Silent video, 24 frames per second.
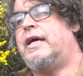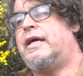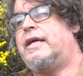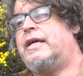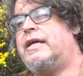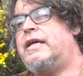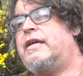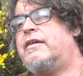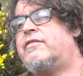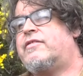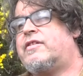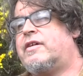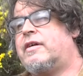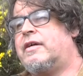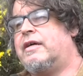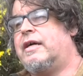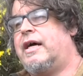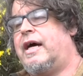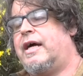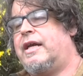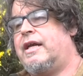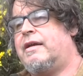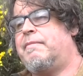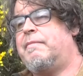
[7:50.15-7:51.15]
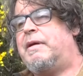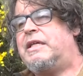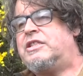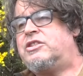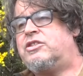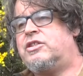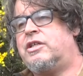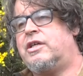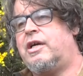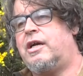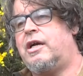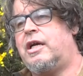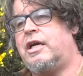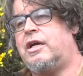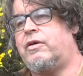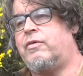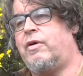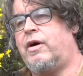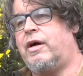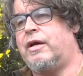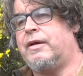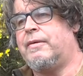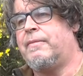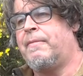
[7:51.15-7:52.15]
Easter, and I'd mentioned it earlier
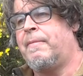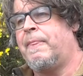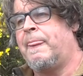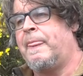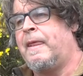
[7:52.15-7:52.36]
on,